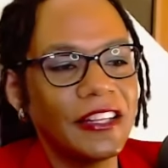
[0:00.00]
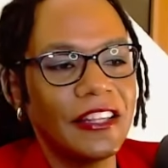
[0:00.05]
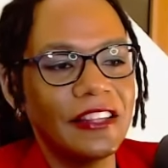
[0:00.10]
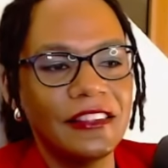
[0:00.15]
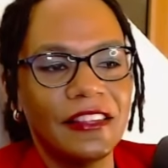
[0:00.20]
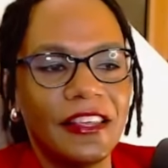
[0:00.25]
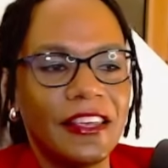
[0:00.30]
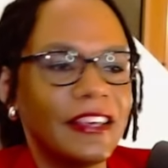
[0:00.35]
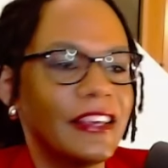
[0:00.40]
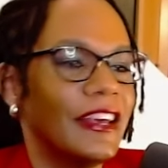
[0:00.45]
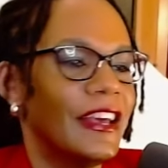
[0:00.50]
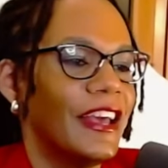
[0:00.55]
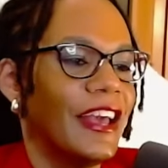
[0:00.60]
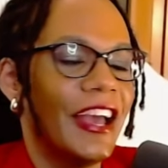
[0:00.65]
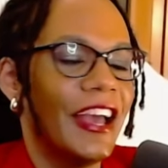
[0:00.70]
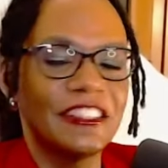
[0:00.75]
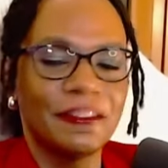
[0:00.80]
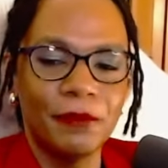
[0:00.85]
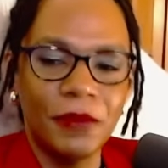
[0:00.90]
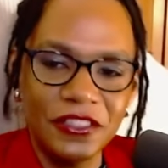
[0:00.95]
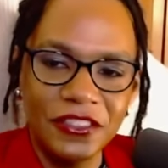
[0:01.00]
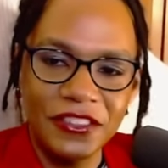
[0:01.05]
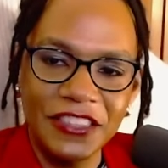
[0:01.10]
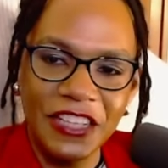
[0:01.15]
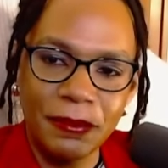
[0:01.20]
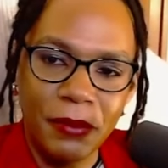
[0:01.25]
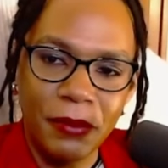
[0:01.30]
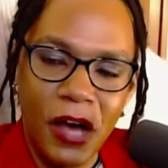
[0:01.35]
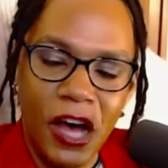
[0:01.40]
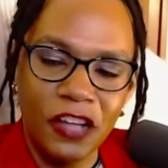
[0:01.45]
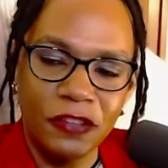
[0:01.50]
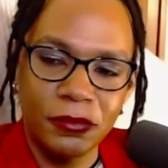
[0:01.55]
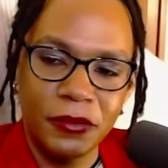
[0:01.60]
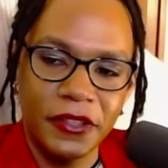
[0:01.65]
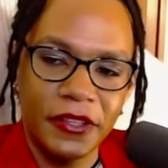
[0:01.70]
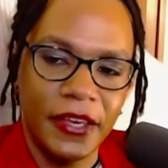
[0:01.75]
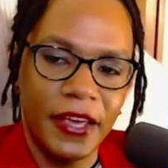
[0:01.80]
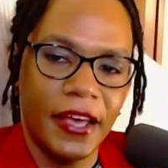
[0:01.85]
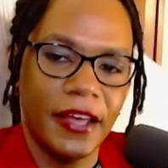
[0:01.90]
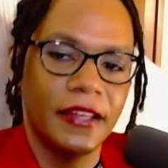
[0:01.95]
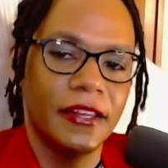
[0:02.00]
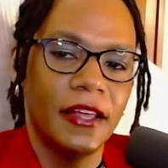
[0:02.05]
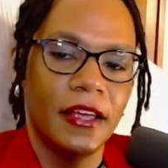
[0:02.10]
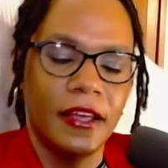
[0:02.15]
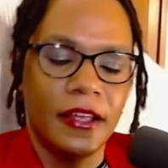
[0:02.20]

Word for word: thing as much as I possibly can.